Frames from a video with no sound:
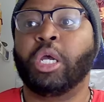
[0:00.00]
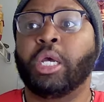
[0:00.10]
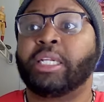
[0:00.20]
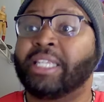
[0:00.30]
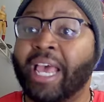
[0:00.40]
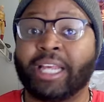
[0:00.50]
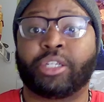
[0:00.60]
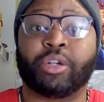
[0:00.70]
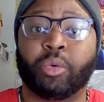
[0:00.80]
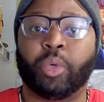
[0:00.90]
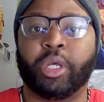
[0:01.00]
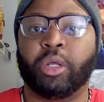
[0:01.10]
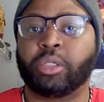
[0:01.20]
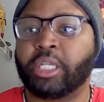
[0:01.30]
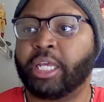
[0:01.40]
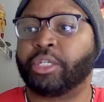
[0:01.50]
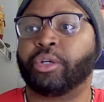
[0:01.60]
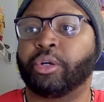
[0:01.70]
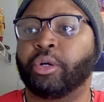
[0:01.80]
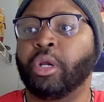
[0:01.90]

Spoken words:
test her will, test her